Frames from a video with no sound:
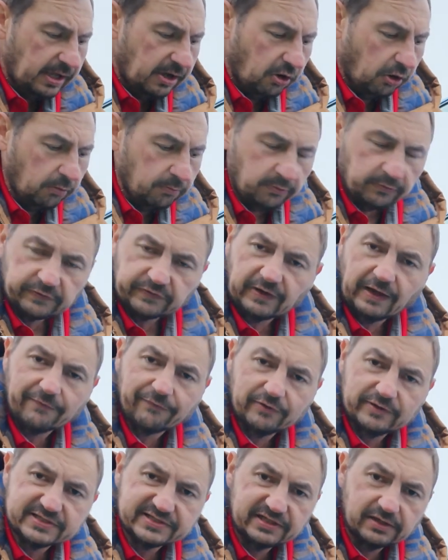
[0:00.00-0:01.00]
almost
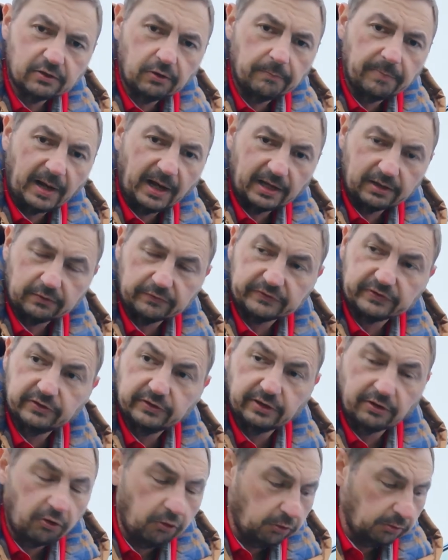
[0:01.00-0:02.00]
every single bottle is
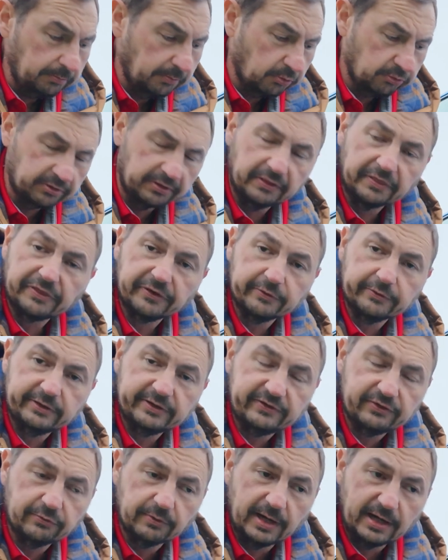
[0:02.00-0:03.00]
going to hold more than
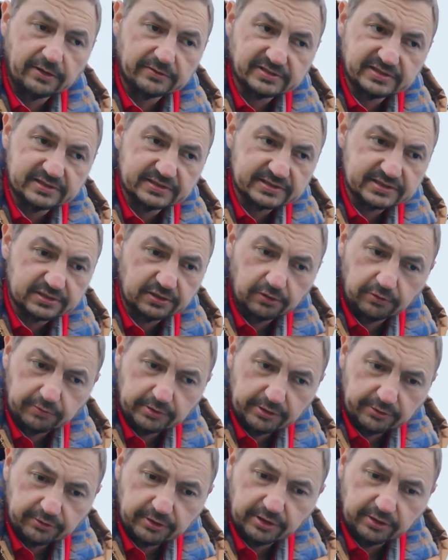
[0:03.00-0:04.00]
32 ounces. So
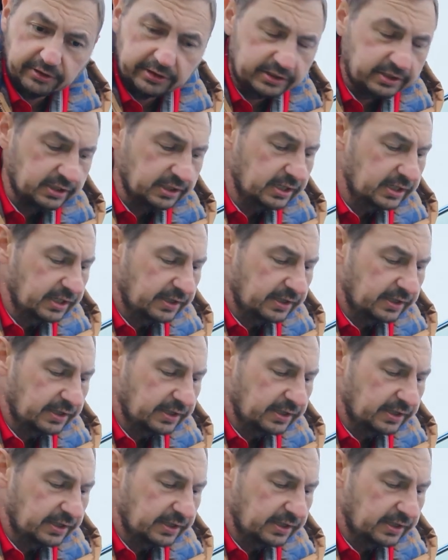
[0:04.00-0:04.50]
you're good.